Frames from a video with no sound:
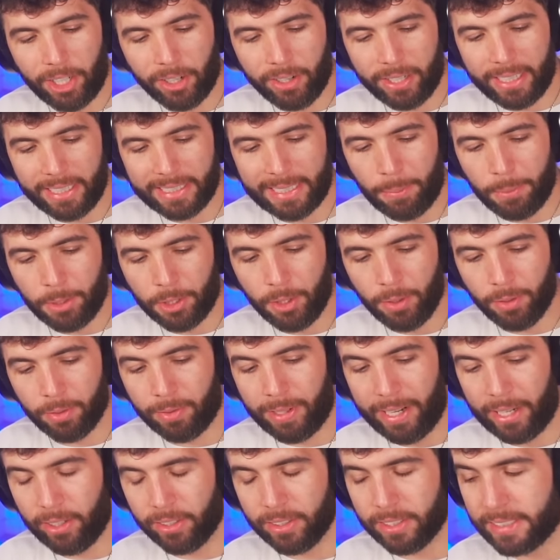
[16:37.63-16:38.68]
jokingly said we should do
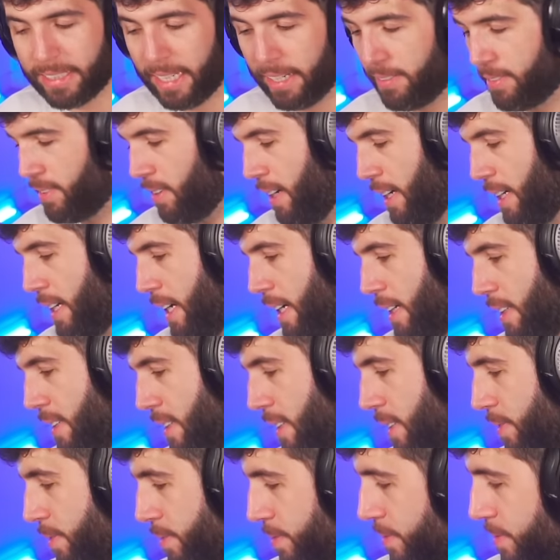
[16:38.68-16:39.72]
Freyance
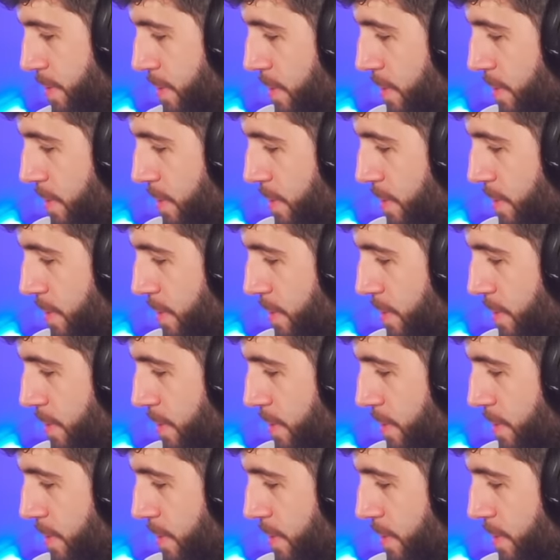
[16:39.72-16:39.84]
Fridays.